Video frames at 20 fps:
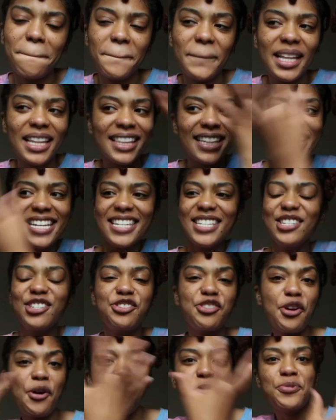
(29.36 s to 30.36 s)
Please
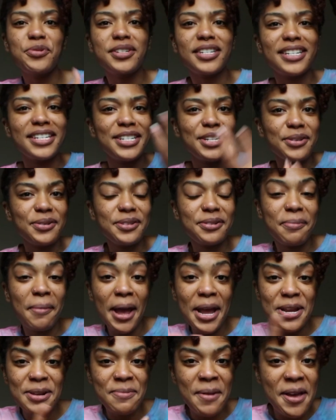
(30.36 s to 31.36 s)
don't
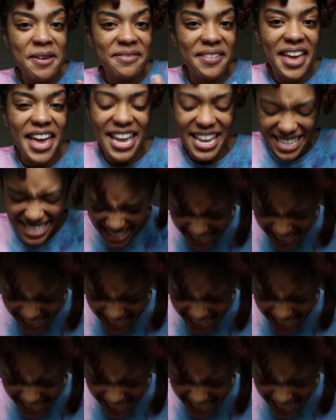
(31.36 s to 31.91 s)
mind my face.